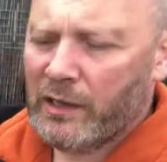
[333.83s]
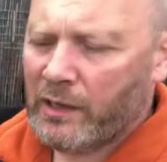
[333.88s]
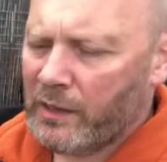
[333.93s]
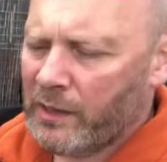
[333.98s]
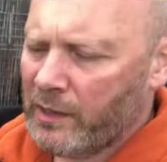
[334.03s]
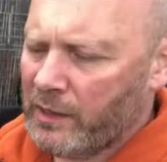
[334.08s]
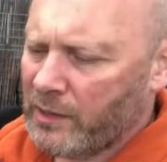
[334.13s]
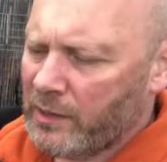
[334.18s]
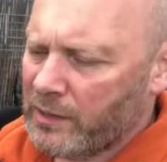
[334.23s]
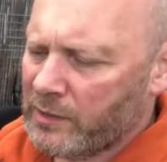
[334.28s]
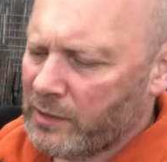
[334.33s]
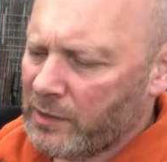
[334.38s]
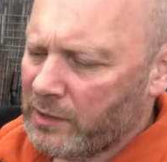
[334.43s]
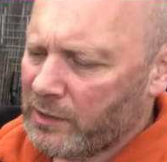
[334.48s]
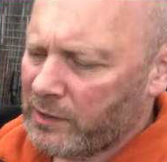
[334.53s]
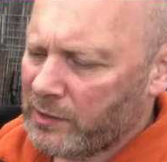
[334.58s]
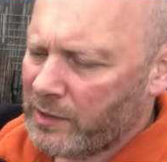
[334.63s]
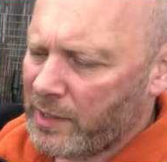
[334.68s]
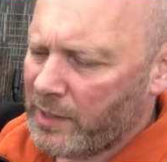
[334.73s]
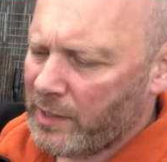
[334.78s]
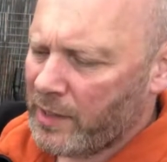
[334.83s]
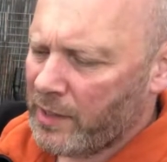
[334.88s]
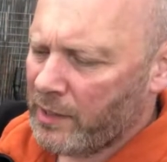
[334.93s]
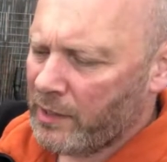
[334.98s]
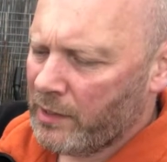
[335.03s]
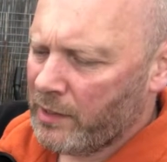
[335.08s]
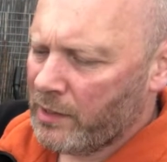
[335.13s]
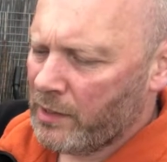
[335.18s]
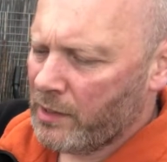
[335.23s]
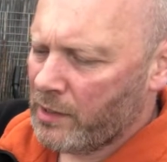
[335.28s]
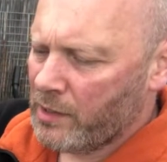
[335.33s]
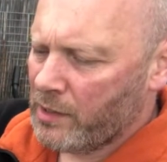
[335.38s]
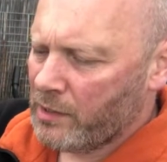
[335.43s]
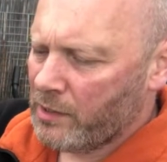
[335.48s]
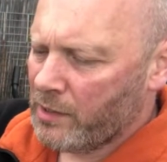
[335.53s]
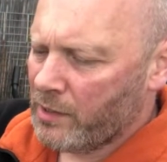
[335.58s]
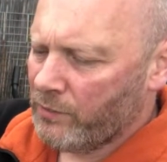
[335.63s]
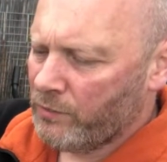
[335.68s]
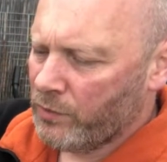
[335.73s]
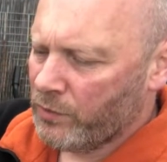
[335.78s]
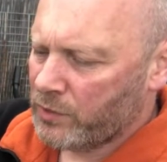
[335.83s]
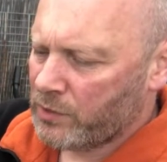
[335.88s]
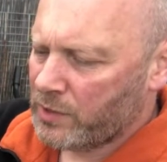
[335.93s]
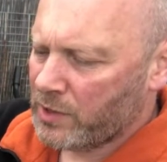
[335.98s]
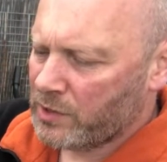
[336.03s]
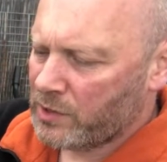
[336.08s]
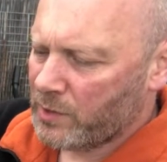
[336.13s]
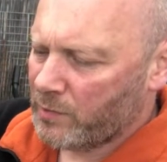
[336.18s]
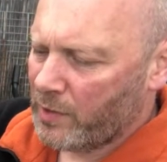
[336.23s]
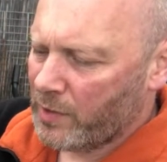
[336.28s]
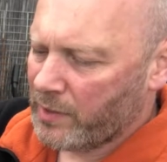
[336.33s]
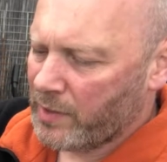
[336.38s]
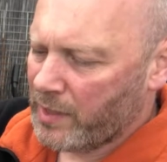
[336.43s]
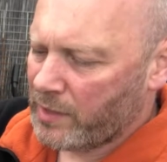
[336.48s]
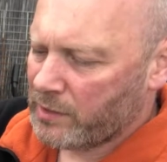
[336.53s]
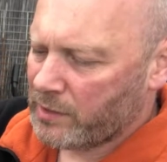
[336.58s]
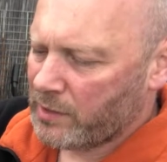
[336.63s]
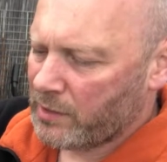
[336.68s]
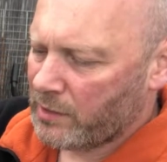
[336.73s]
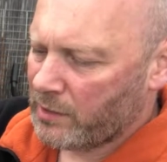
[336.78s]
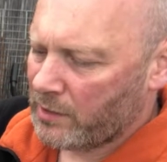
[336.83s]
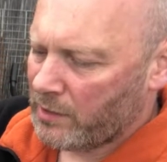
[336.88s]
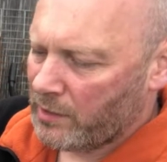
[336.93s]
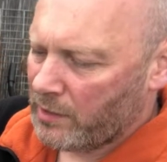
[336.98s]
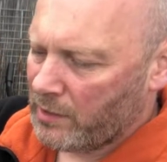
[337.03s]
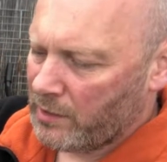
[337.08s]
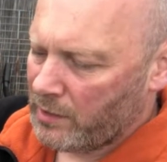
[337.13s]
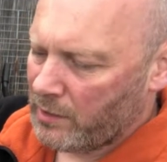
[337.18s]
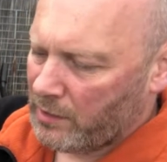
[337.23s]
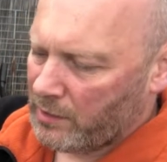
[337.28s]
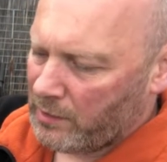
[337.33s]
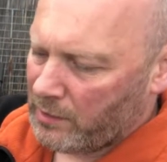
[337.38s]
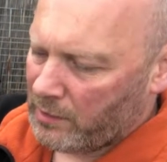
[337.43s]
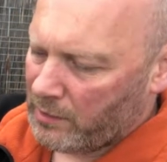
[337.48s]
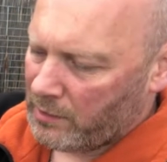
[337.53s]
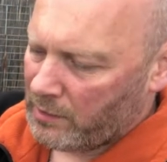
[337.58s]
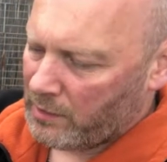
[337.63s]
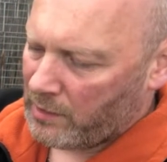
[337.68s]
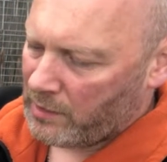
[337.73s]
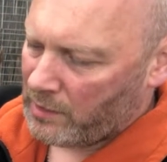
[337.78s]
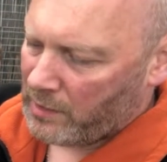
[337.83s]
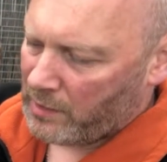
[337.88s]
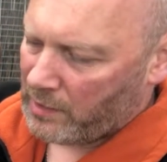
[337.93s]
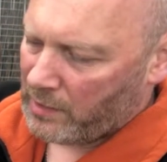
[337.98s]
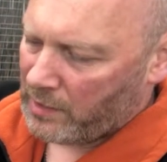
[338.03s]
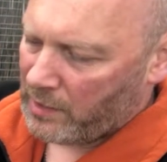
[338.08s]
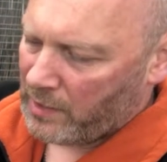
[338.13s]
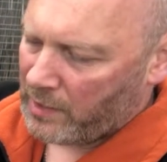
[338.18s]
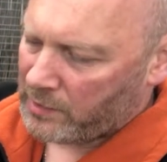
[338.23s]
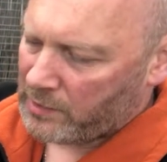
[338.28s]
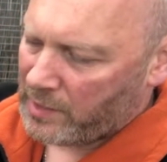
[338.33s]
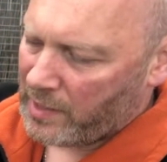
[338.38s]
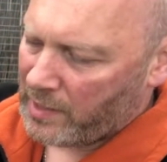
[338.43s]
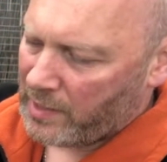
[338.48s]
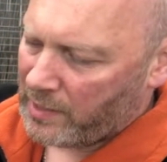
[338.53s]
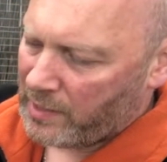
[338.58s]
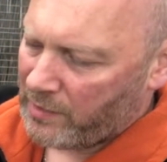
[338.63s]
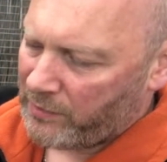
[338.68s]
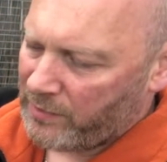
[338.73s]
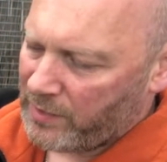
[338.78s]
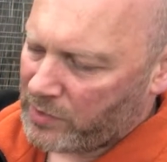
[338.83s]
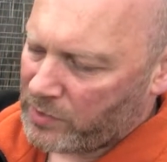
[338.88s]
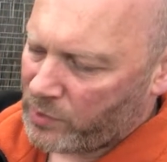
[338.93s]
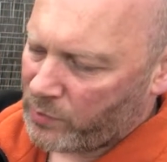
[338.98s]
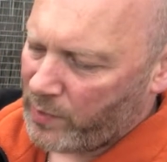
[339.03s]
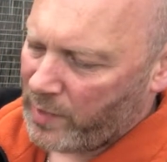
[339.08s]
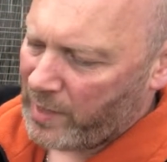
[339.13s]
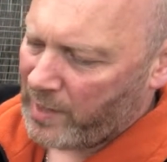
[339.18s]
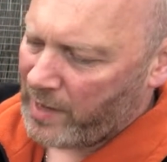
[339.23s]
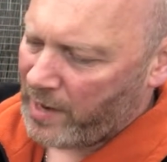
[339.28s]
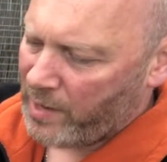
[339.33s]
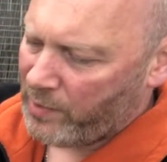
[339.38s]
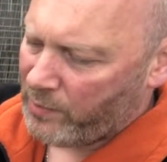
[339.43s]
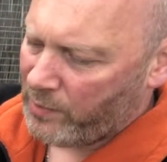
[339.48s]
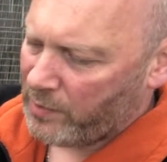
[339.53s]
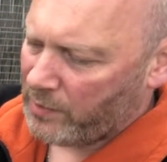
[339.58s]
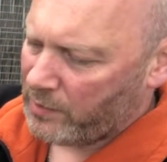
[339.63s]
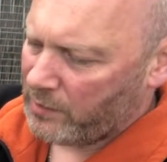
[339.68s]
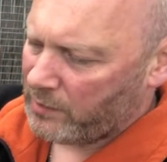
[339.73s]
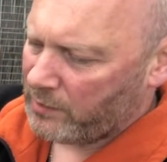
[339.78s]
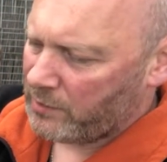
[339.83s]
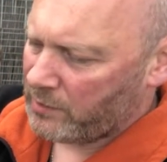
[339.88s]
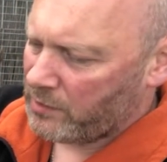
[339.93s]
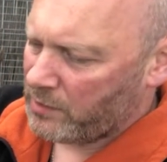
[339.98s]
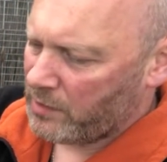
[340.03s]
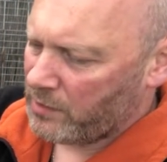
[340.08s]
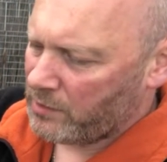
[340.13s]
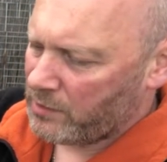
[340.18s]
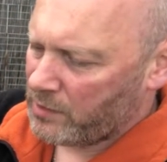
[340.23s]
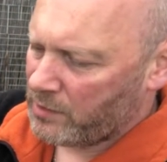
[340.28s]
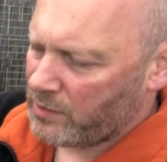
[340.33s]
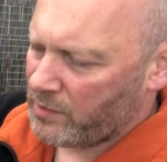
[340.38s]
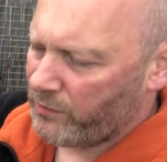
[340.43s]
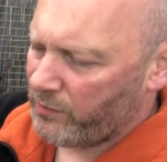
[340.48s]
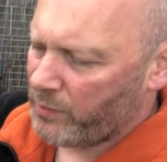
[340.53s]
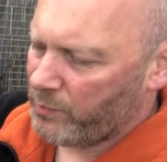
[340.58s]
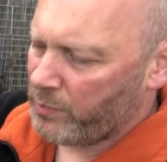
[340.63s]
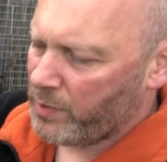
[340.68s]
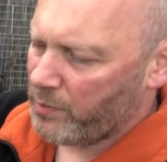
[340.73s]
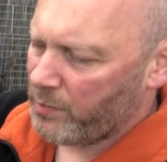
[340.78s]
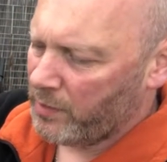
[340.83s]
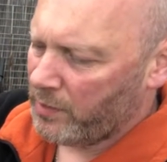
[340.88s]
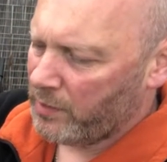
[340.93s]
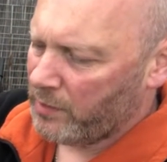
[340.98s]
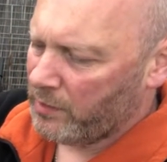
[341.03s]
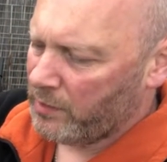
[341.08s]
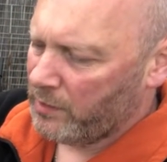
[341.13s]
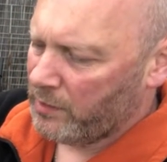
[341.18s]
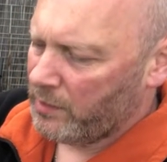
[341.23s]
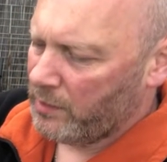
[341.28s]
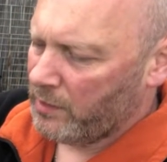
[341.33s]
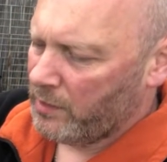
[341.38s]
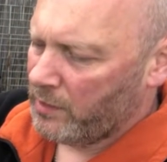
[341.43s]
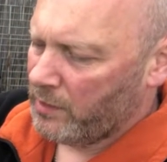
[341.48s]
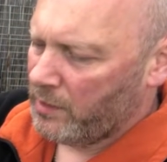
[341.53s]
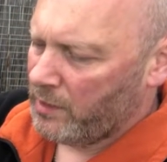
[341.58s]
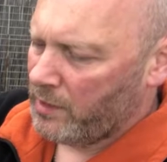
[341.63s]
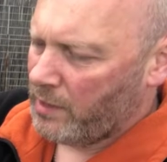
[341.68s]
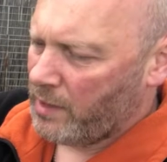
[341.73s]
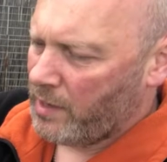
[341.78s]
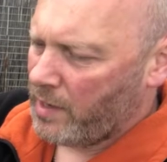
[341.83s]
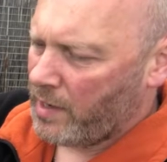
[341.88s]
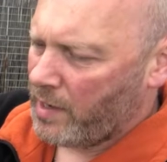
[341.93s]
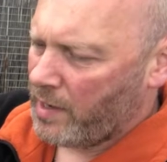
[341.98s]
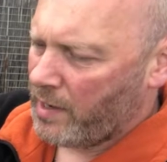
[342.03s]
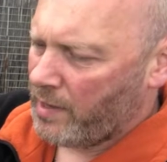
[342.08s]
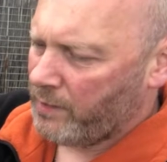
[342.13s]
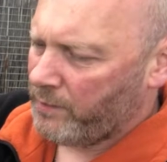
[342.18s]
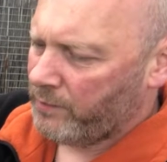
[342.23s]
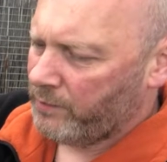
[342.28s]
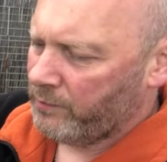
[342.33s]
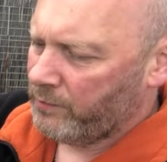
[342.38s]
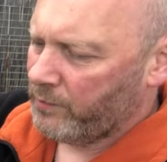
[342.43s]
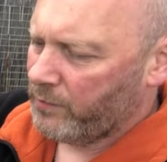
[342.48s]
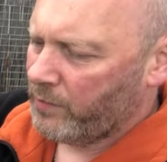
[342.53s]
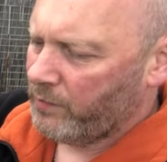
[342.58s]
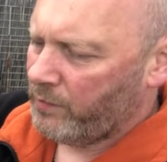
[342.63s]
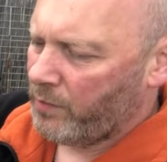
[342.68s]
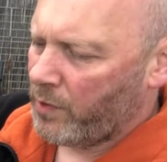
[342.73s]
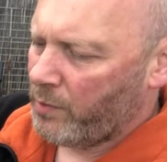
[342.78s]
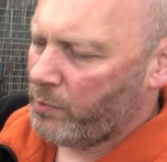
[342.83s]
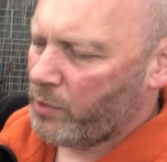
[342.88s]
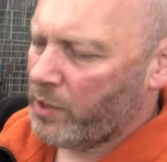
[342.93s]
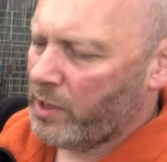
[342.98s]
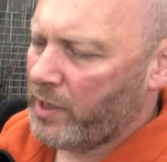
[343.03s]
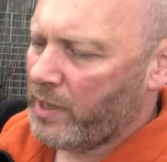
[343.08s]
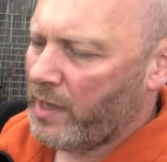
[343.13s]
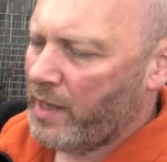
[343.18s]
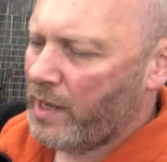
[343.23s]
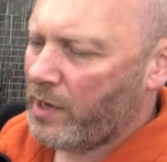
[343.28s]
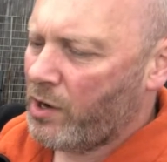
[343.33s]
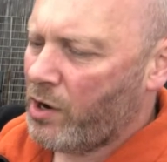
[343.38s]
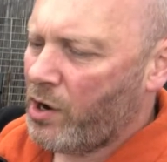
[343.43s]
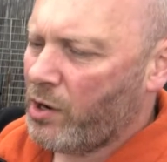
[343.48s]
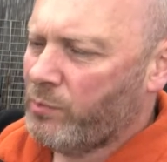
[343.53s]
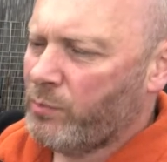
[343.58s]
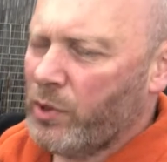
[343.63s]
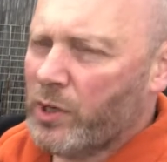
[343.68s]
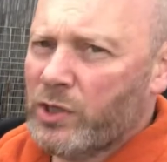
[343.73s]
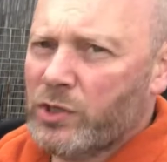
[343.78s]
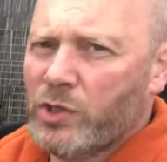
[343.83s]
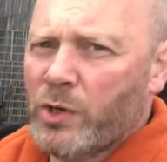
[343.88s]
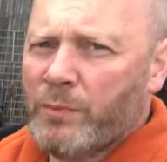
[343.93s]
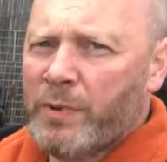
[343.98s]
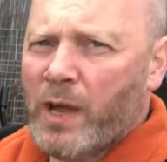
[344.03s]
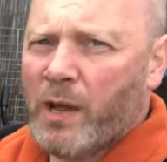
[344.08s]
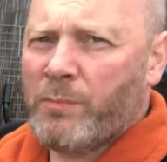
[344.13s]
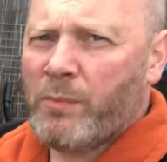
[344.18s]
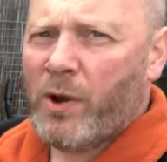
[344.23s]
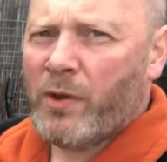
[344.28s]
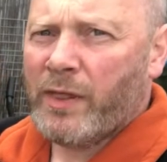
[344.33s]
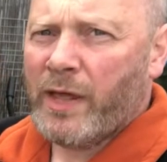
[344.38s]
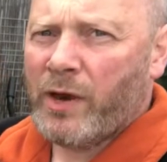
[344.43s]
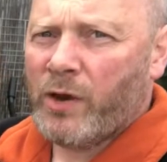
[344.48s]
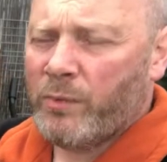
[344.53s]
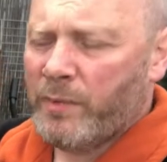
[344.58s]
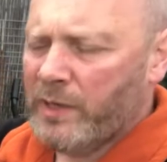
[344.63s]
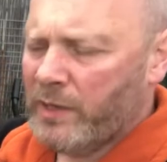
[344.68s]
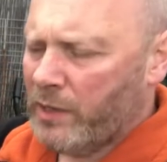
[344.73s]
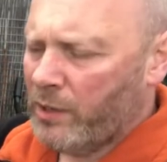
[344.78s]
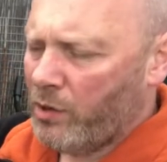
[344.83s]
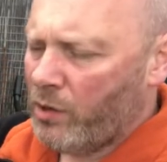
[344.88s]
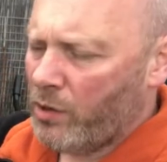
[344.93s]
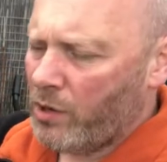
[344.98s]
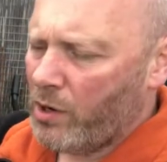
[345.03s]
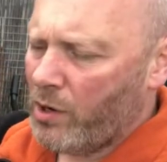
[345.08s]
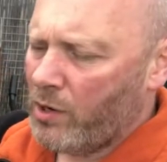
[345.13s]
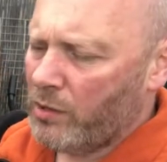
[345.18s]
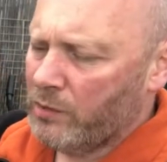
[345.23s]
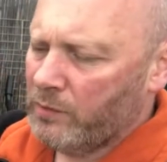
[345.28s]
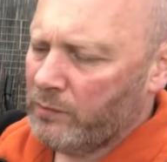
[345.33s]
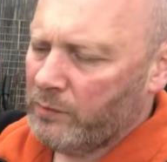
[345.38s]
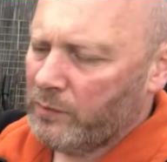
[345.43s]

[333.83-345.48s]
and this, you can see the root system on this, and I'll tend to give this away now to different people to put into their garden, but you should be able to pot that up into your garden